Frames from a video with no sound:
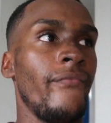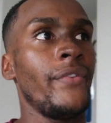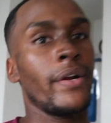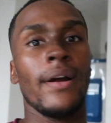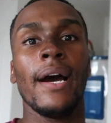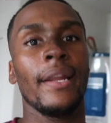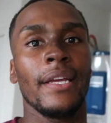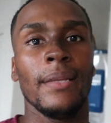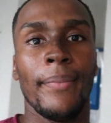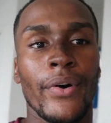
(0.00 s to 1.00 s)
figure out how to
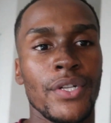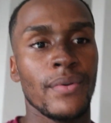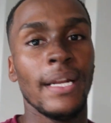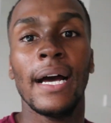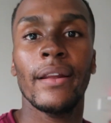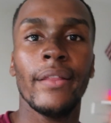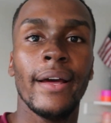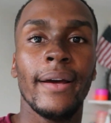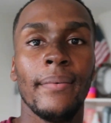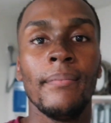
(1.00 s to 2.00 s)
get the ball joint out of
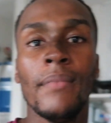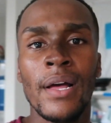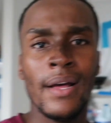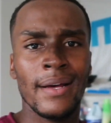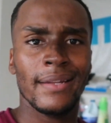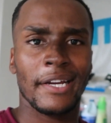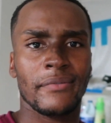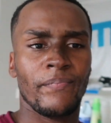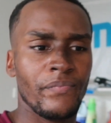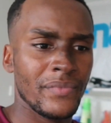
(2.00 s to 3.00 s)
that,
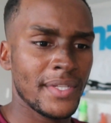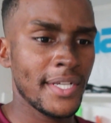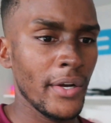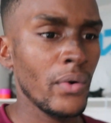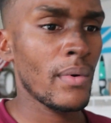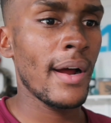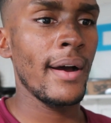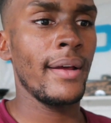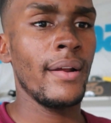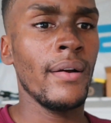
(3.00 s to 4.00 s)
like toe
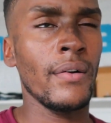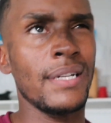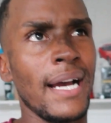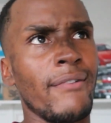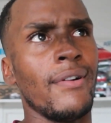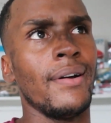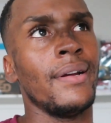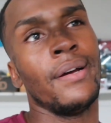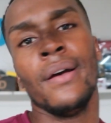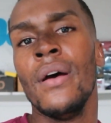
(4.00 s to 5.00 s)
rod or tie
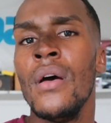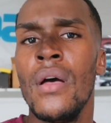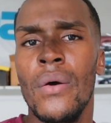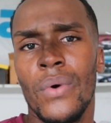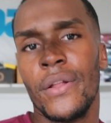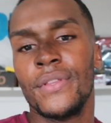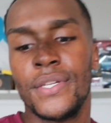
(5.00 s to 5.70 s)
rod, one of the